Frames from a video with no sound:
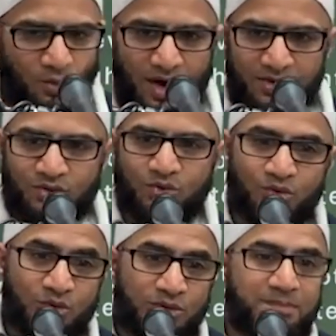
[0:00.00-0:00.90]
The one
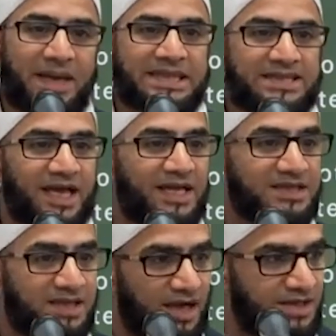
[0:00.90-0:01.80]
who
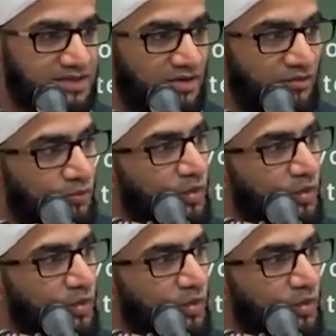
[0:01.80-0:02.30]
maintains ties.